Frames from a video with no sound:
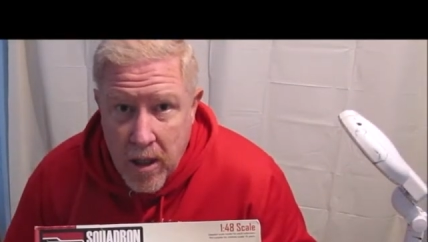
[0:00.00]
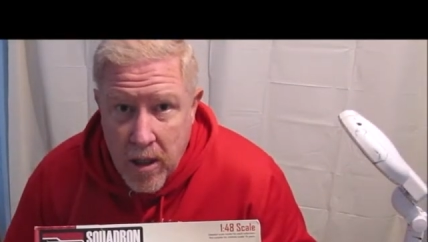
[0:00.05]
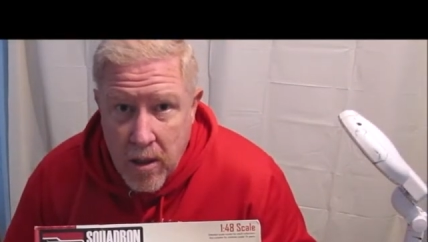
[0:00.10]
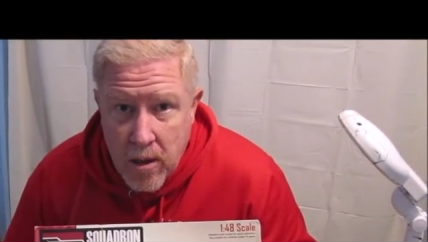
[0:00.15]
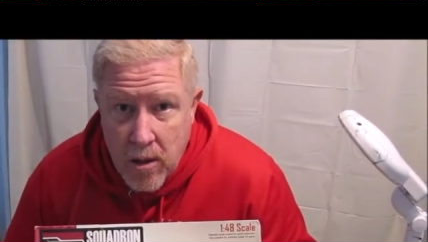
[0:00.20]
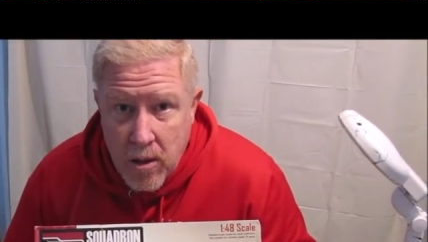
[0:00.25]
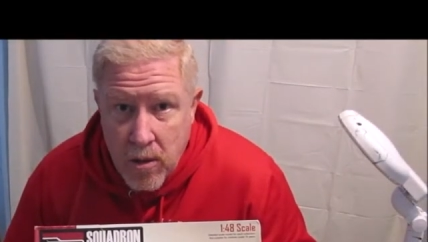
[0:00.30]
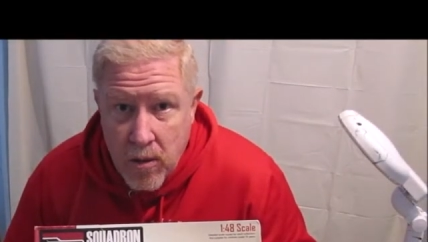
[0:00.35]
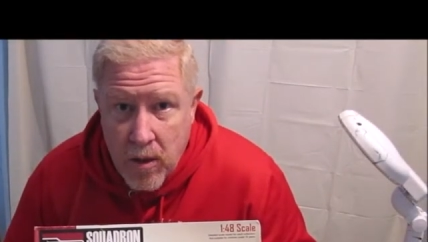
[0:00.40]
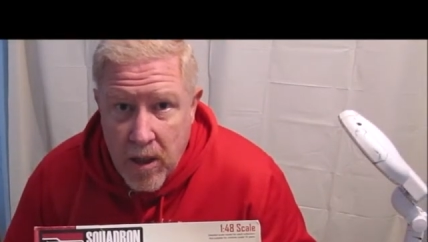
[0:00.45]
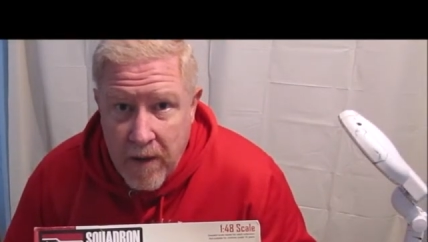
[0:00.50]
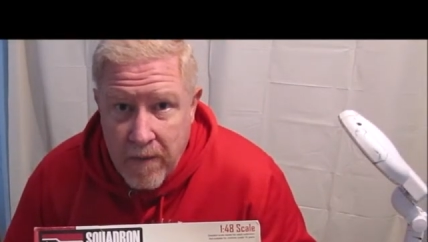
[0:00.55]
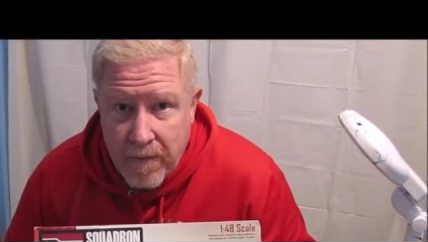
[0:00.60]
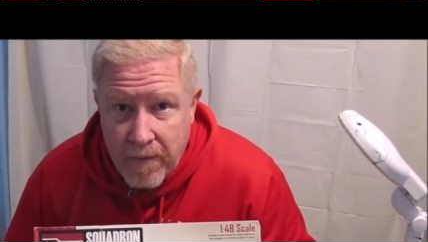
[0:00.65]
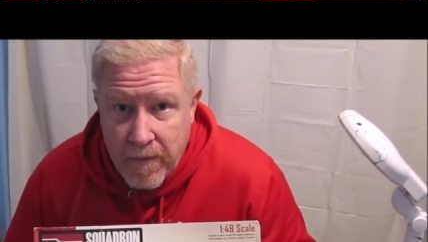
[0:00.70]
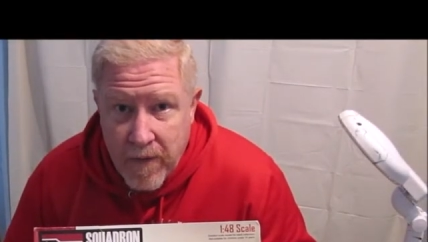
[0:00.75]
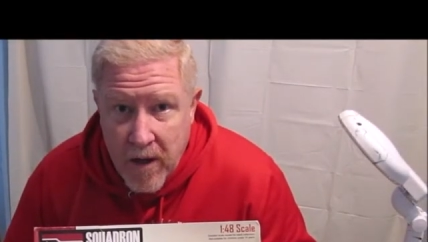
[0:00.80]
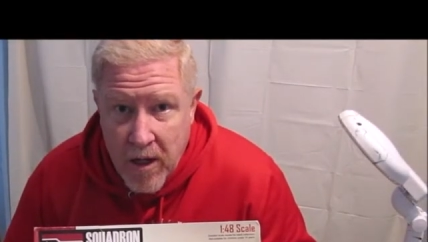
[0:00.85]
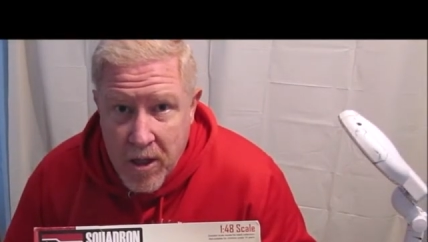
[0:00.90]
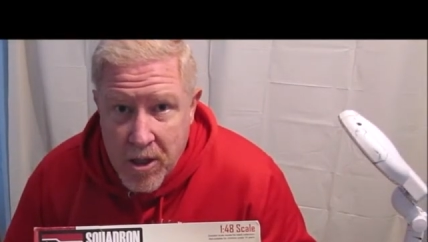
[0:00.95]
into the
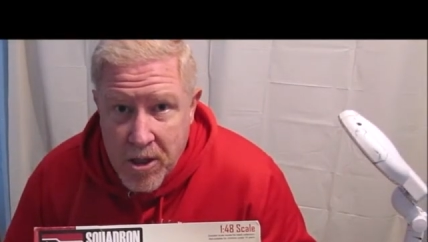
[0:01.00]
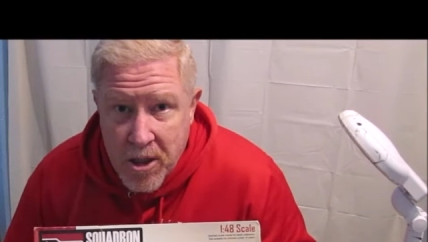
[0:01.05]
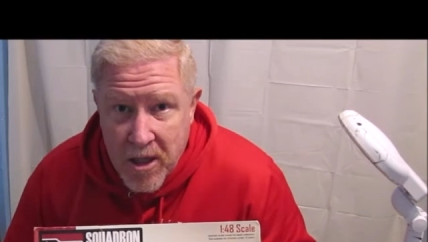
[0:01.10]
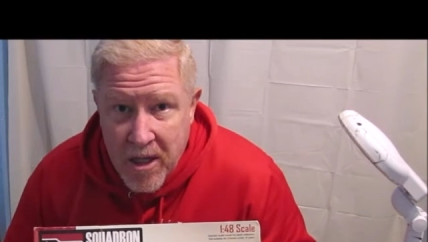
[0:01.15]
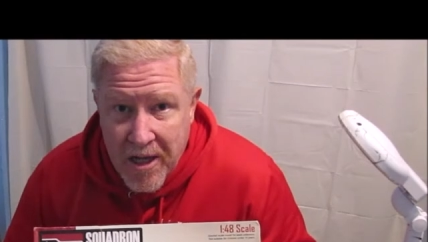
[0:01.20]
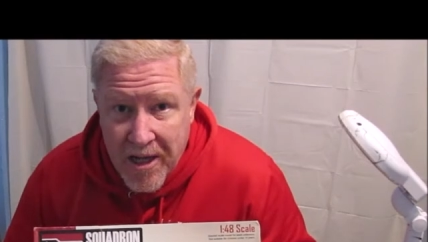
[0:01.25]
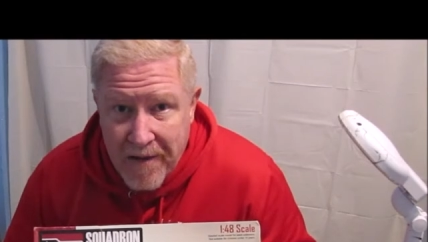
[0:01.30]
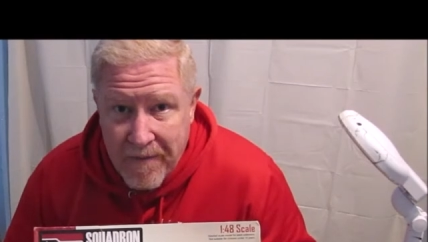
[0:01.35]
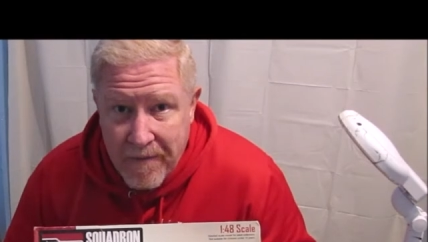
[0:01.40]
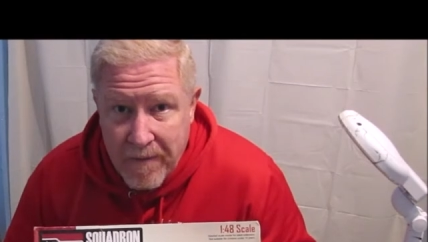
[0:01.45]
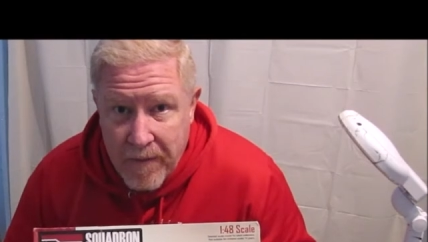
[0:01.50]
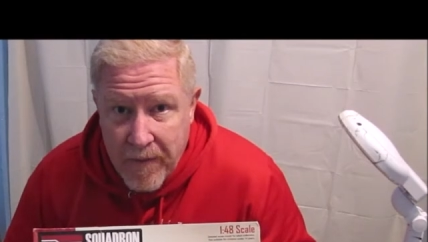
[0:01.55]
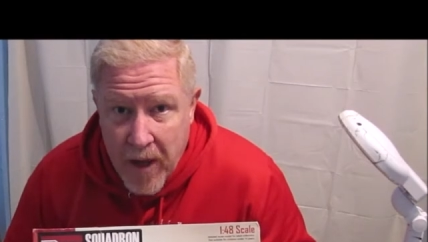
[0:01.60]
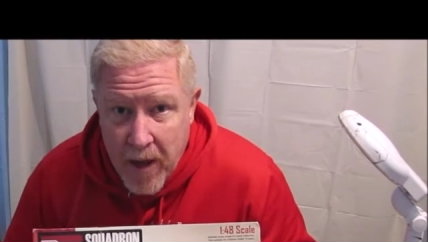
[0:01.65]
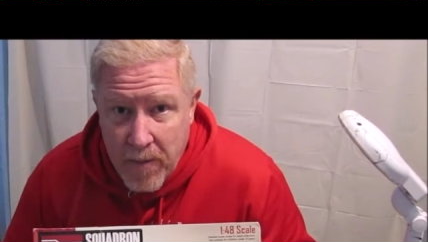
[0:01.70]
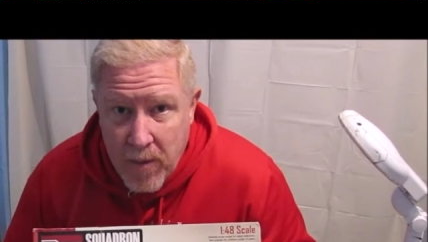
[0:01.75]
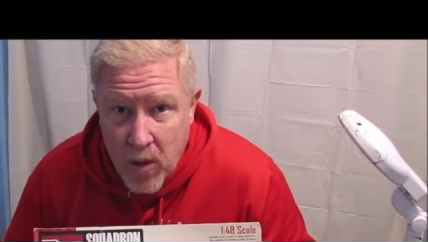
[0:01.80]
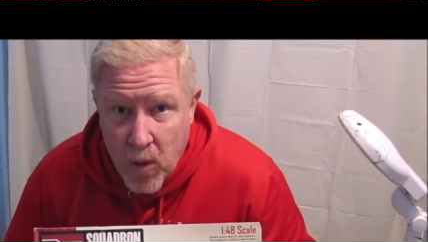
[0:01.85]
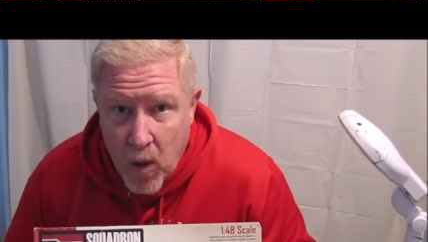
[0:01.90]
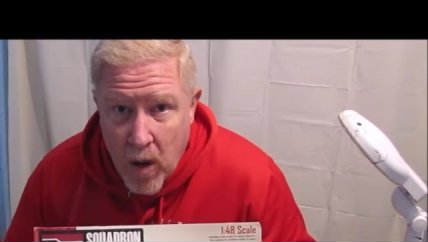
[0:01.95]
Finish It in
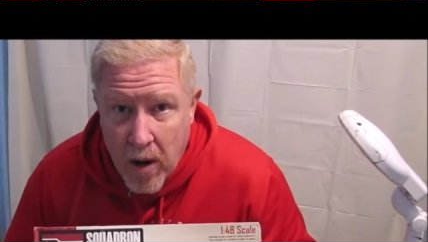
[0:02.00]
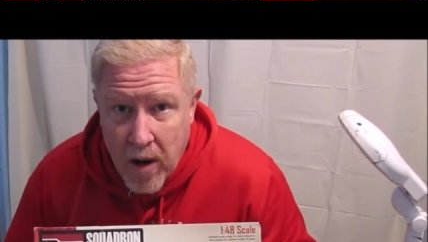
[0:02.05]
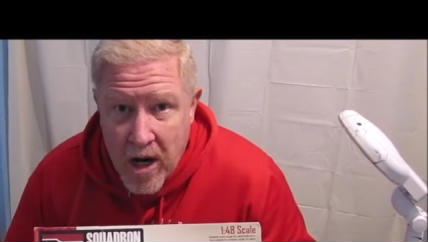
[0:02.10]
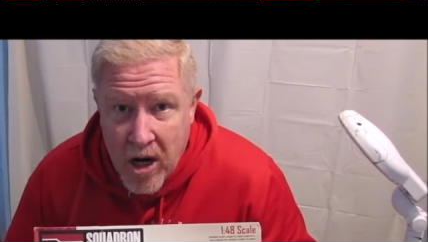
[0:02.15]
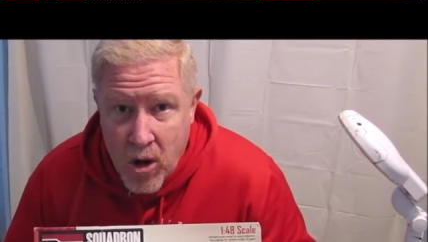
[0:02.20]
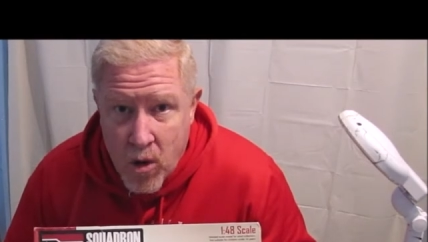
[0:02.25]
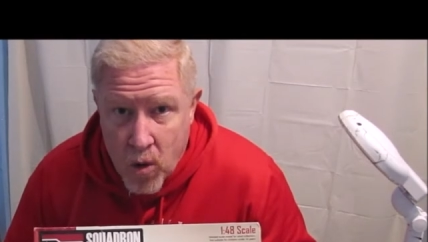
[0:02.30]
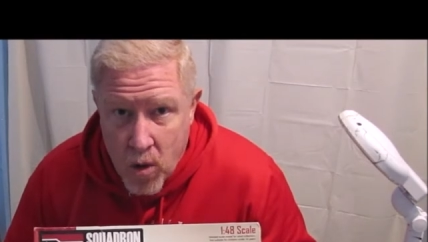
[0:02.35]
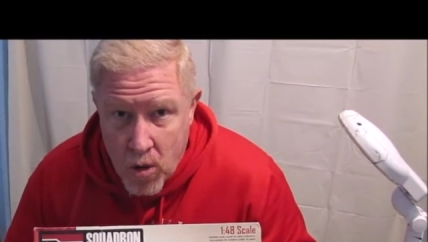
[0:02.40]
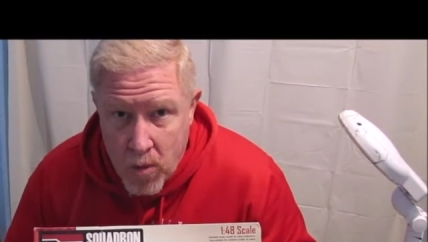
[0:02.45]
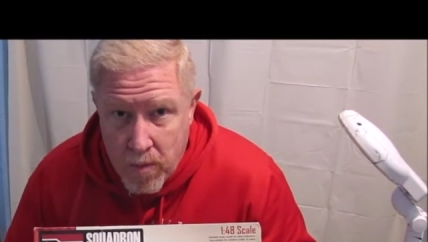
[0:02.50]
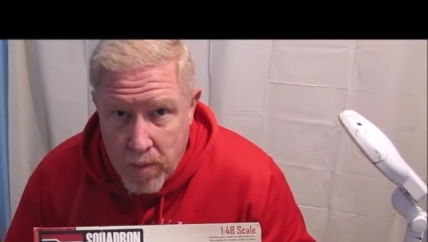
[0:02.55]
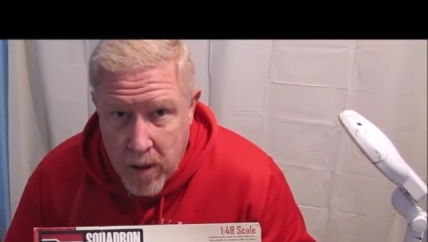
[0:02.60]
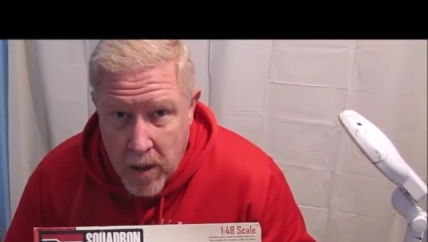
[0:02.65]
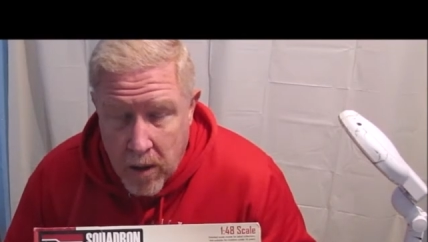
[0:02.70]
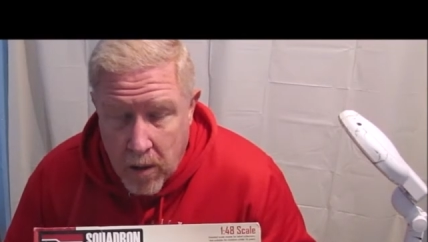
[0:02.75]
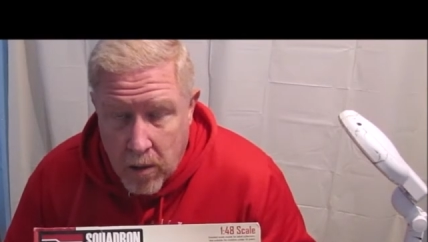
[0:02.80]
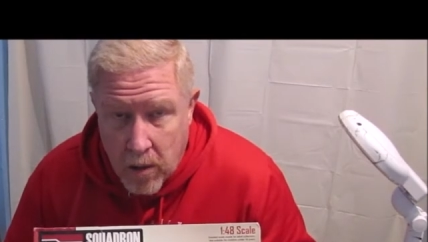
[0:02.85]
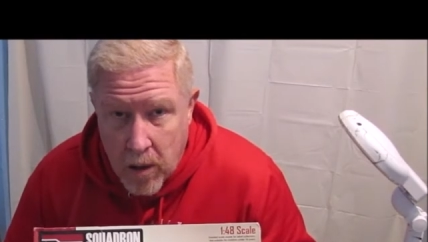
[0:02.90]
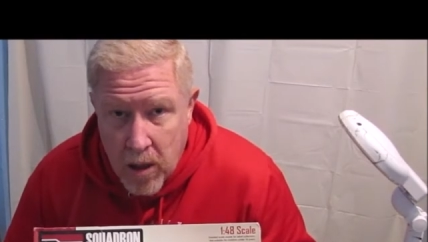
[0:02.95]
February group
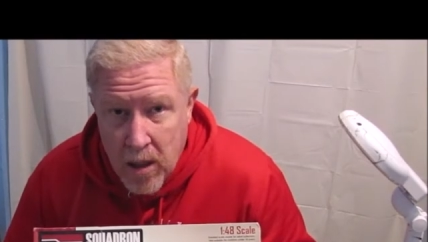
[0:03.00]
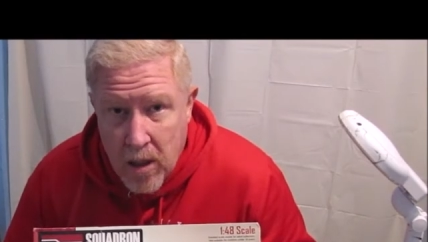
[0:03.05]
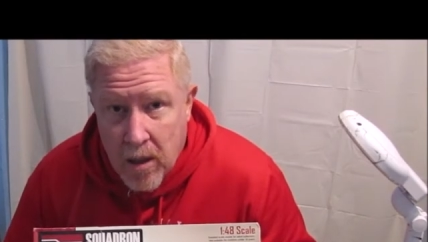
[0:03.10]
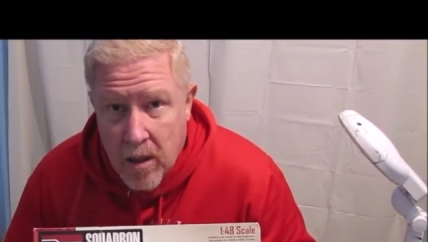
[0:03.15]
build.